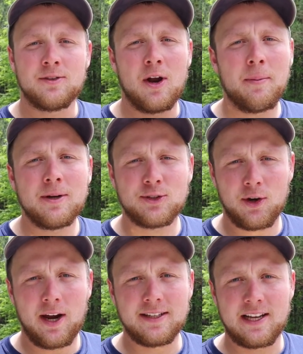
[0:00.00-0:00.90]
So now I'm going to show
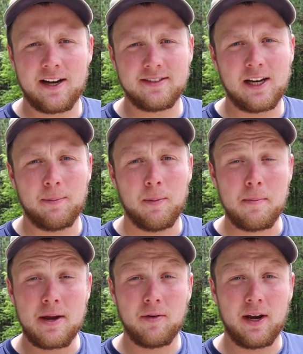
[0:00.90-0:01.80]
you guys how to set up a
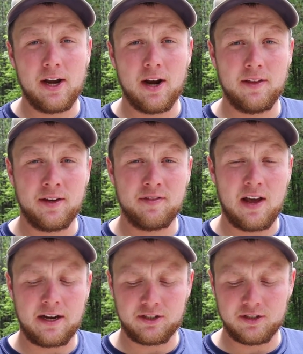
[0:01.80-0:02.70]
meat rig here on these
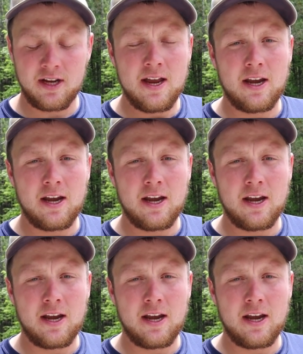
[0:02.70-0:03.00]
flashers.